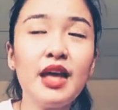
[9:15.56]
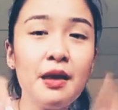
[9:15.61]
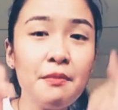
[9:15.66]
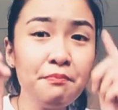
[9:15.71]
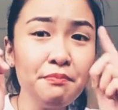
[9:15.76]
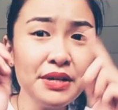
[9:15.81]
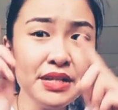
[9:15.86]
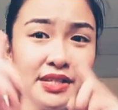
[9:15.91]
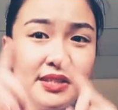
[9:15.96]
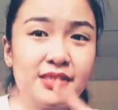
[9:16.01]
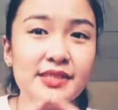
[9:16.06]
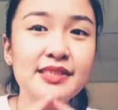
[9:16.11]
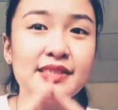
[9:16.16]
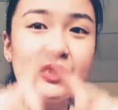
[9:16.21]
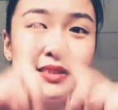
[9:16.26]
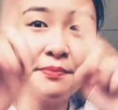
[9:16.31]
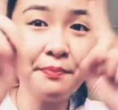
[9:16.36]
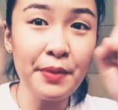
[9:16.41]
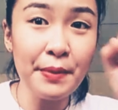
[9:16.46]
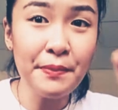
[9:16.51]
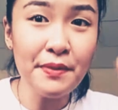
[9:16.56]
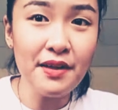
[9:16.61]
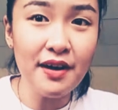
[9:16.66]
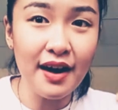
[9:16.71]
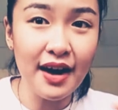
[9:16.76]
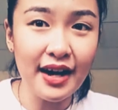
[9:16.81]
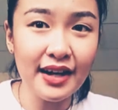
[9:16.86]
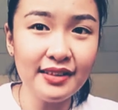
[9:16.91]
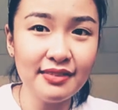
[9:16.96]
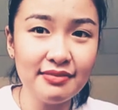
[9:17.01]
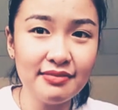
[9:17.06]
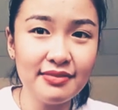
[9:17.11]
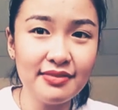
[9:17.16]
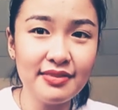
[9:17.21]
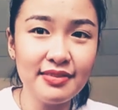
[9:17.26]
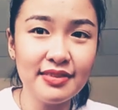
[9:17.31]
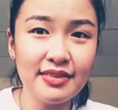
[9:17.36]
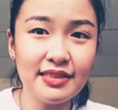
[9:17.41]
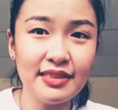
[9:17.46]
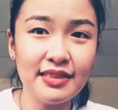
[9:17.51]
But the Purple Heart,
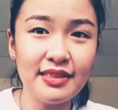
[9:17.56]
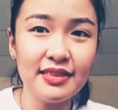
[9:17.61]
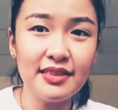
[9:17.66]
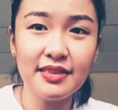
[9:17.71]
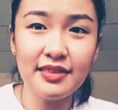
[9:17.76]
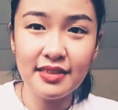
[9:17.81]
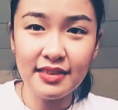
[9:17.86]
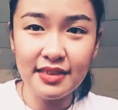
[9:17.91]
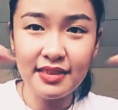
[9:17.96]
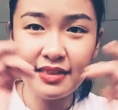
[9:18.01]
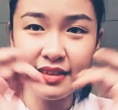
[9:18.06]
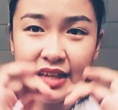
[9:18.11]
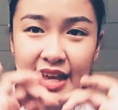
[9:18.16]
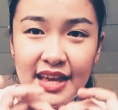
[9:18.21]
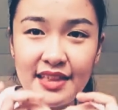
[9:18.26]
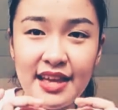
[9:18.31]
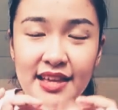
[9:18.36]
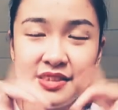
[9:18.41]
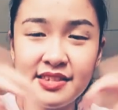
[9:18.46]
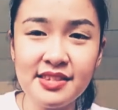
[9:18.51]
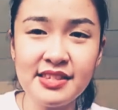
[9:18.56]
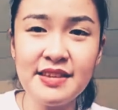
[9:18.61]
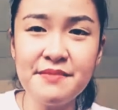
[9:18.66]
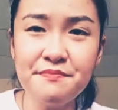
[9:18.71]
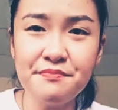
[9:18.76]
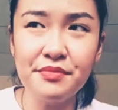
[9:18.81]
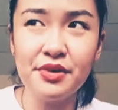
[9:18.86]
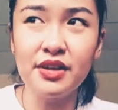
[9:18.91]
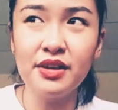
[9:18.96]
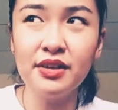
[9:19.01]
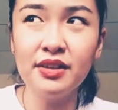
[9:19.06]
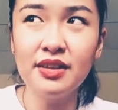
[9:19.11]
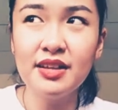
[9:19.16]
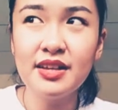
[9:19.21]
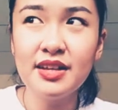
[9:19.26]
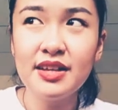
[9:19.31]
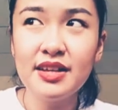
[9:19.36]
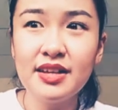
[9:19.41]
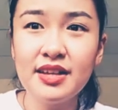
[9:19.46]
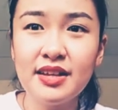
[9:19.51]
okay, that symbol,
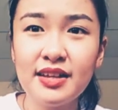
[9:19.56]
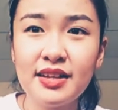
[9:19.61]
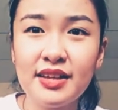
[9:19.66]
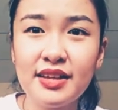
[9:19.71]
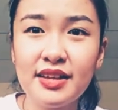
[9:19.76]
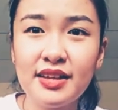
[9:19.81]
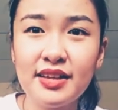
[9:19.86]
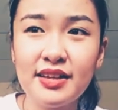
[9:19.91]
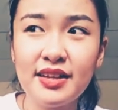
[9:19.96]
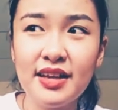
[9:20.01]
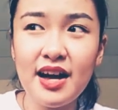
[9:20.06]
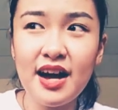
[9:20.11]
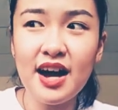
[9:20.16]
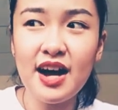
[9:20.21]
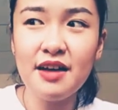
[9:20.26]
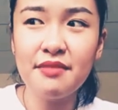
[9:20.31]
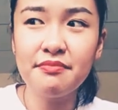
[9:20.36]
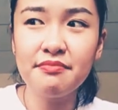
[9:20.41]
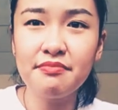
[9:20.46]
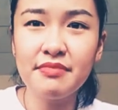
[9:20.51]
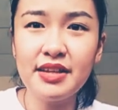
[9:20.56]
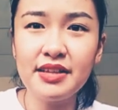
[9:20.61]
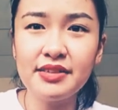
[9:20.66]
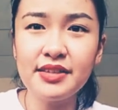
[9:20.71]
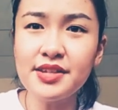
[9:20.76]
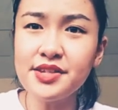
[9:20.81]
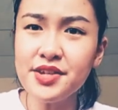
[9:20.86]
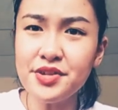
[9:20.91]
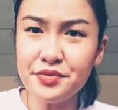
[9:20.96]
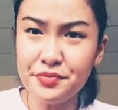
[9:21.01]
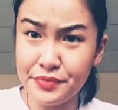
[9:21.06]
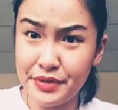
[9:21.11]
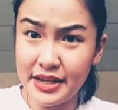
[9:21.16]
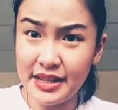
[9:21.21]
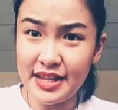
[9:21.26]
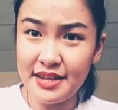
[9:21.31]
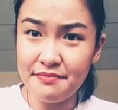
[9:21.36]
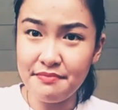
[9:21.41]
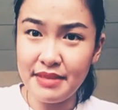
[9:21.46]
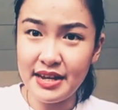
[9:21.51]
doesn't
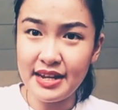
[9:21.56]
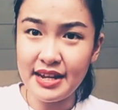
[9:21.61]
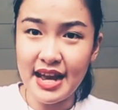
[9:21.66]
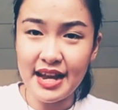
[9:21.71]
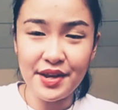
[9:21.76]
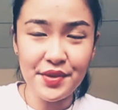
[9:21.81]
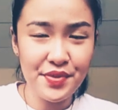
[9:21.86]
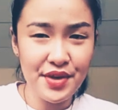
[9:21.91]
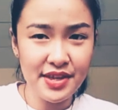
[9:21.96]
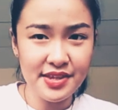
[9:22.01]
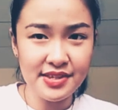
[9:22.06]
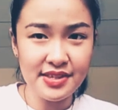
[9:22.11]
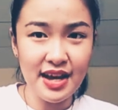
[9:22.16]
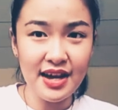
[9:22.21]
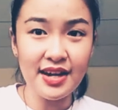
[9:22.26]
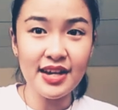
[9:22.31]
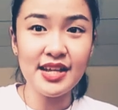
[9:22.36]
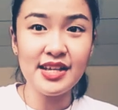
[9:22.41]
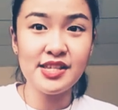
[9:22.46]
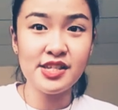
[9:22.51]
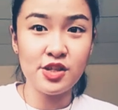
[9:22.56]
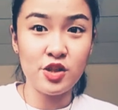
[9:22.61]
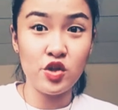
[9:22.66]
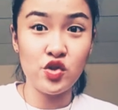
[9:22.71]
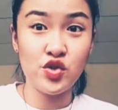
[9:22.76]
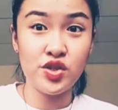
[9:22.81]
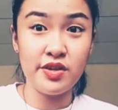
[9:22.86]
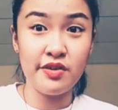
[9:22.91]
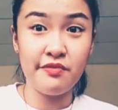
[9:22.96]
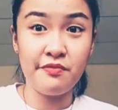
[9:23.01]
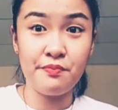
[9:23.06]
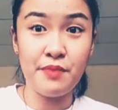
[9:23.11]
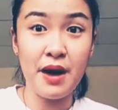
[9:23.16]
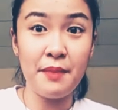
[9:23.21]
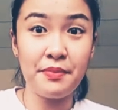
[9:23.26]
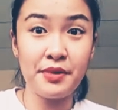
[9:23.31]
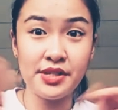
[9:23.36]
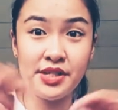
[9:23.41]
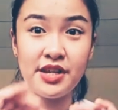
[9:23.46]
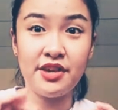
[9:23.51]
really mean anything. It's not an exclusive
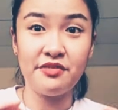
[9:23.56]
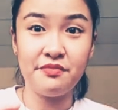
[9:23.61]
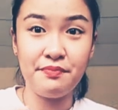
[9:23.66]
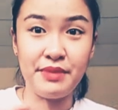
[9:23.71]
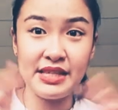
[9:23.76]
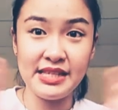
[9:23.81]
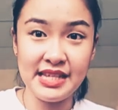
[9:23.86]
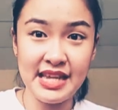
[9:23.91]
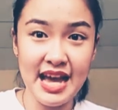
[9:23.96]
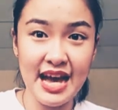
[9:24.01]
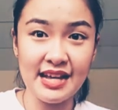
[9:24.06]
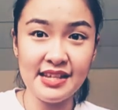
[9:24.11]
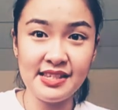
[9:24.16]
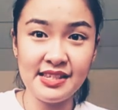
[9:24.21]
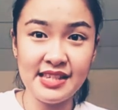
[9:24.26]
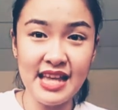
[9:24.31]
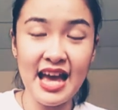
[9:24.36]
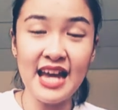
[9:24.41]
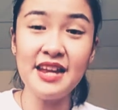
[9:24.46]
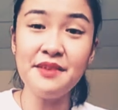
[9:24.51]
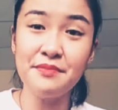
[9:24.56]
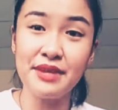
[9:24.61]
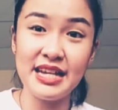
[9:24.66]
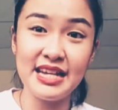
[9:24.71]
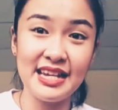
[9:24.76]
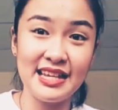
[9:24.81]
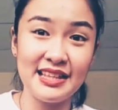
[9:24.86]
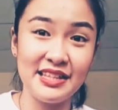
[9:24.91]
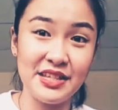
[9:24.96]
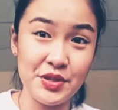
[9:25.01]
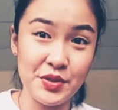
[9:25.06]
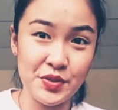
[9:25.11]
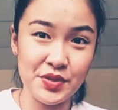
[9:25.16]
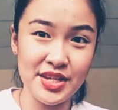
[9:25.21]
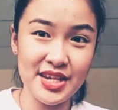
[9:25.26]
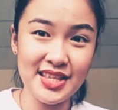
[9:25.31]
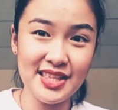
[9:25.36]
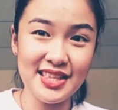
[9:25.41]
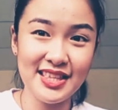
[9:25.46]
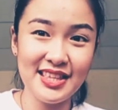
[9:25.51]
property of BTS. Anybody can use
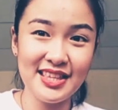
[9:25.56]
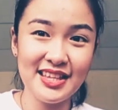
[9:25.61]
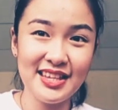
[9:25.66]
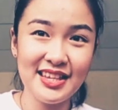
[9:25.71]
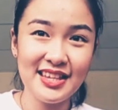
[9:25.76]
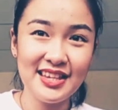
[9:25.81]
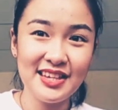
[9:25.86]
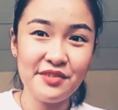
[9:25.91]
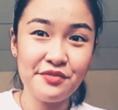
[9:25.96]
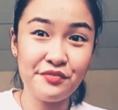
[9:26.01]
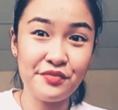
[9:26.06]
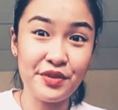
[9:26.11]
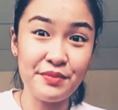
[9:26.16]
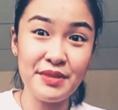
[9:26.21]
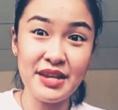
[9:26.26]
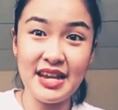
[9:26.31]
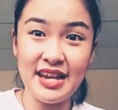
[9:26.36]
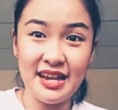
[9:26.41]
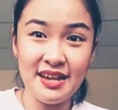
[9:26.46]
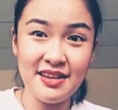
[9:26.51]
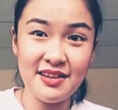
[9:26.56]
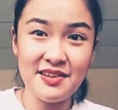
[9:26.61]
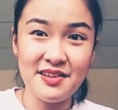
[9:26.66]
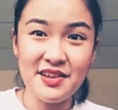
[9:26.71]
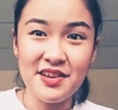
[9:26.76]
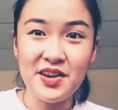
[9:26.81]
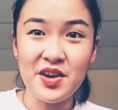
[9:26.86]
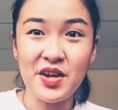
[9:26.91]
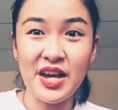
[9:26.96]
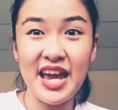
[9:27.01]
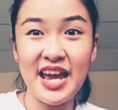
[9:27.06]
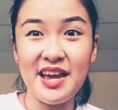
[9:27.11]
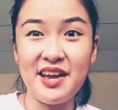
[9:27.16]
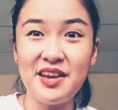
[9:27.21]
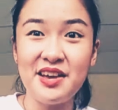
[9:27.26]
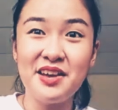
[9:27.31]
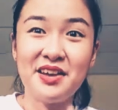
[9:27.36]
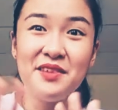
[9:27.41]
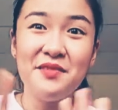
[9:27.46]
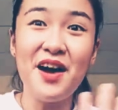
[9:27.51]
it. For me,
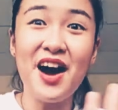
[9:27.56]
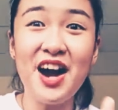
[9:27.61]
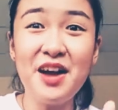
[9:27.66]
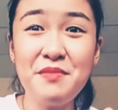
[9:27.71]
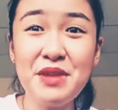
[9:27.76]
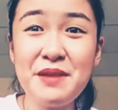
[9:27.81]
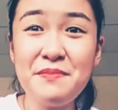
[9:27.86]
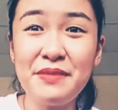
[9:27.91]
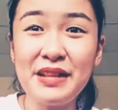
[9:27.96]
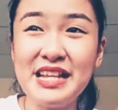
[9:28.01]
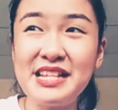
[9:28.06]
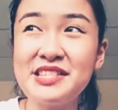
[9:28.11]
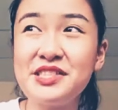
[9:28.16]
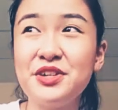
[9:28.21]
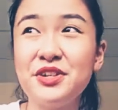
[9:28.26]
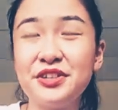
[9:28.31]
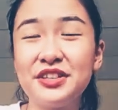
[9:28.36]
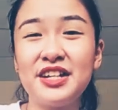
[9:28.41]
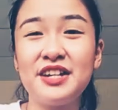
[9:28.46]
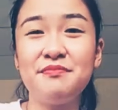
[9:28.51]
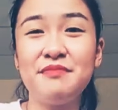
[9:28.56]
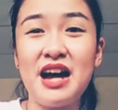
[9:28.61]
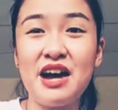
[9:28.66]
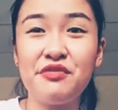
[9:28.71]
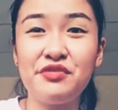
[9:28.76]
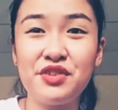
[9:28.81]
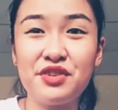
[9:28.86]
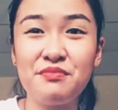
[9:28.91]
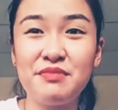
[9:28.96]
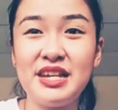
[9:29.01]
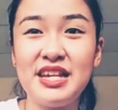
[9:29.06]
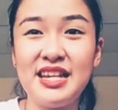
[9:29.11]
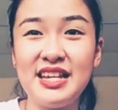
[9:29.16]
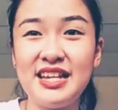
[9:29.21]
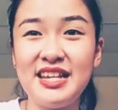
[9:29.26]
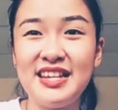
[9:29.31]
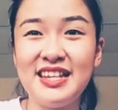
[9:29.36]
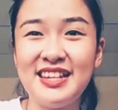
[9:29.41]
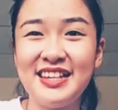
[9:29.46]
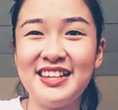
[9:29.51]
okay, army, please don't come after
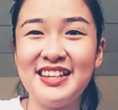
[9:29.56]
me.